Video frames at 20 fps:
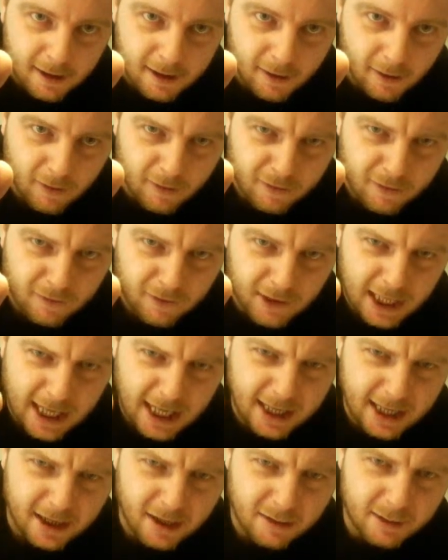
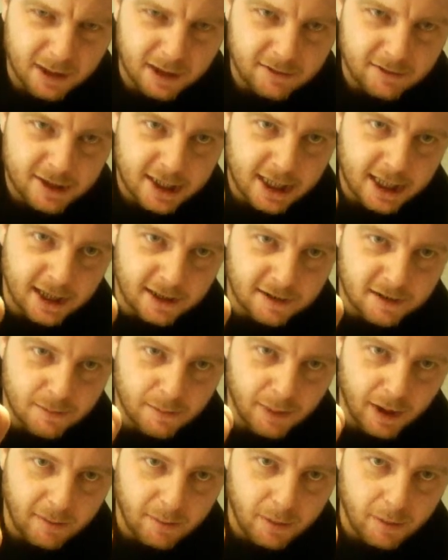lady, I believe. She cuts a
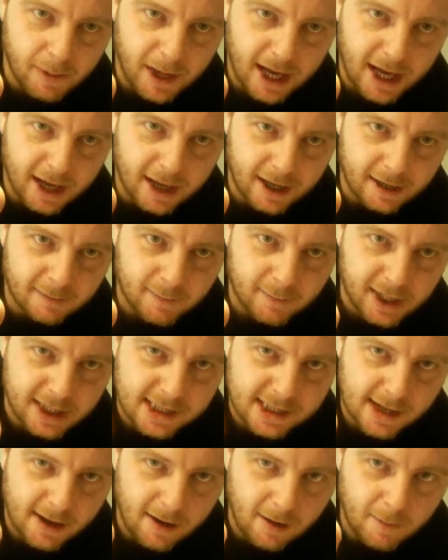paper bag and picks
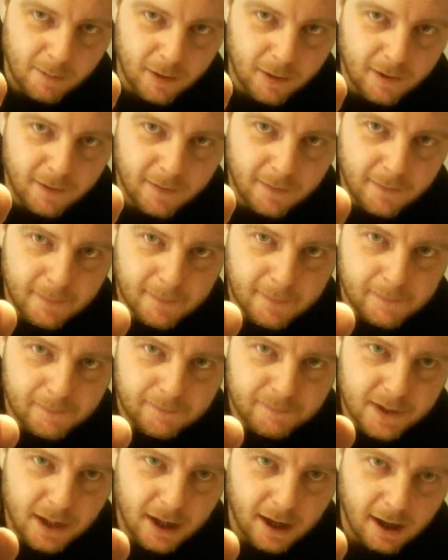it up.
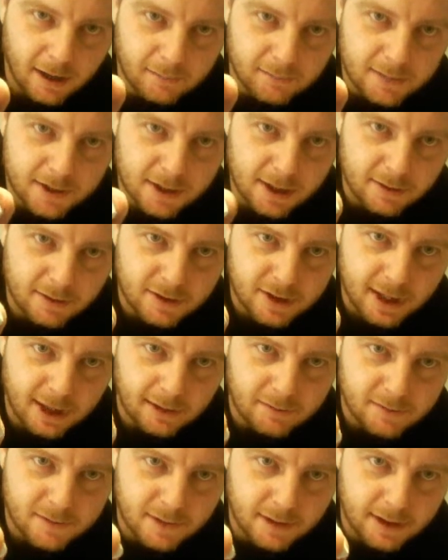So she
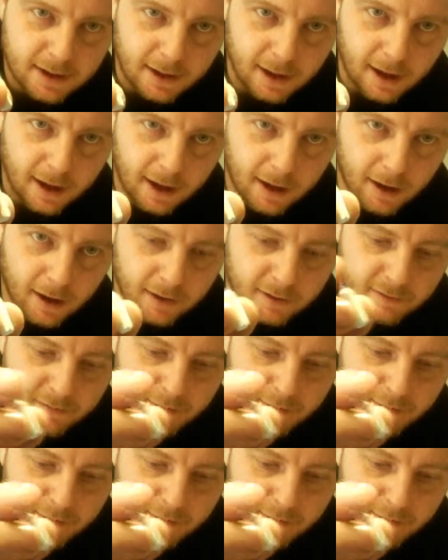comes with a carton of